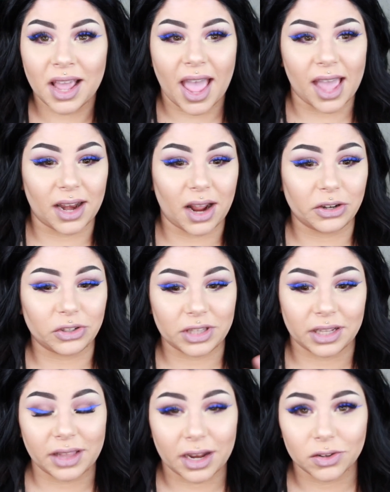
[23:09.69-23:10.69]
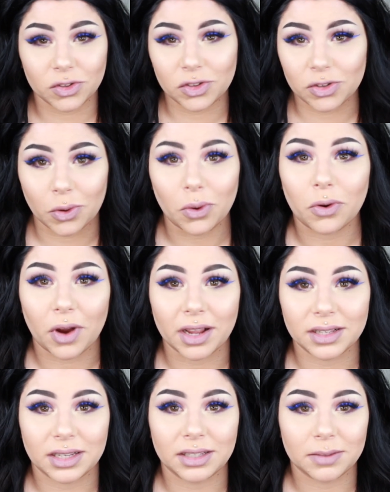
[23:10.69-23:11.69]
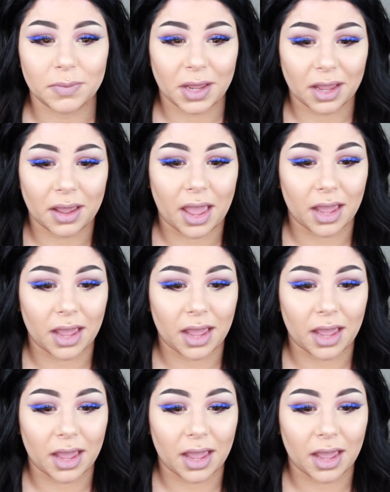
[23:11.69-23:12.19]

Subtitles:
And I just think that is so crazy to me.